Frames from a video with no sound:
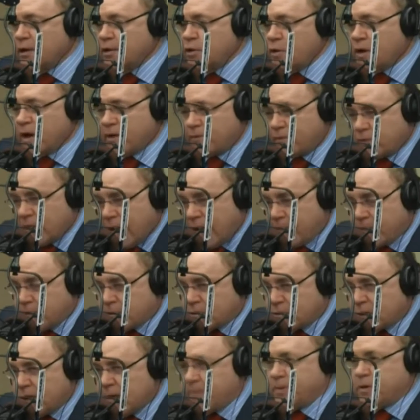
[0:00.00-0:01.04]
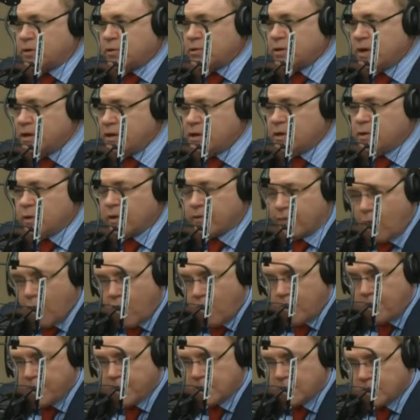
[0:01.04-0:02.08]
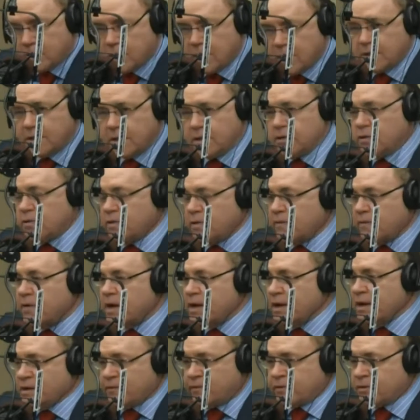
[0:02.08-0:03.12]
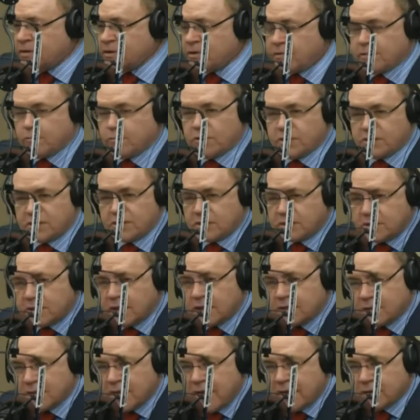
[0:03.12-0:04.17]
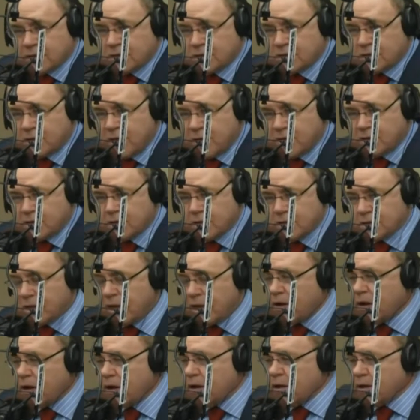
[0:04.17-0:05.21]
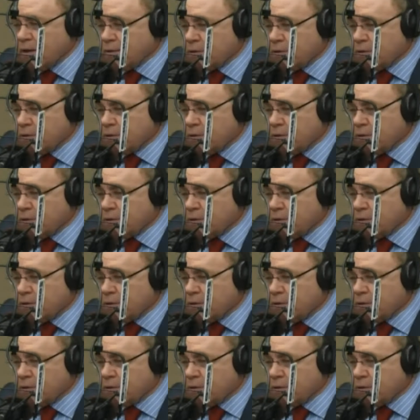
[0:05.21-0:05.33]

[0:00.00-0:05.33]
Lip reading: you have laparoscopic training, you have open training, you have 6,000 cases now.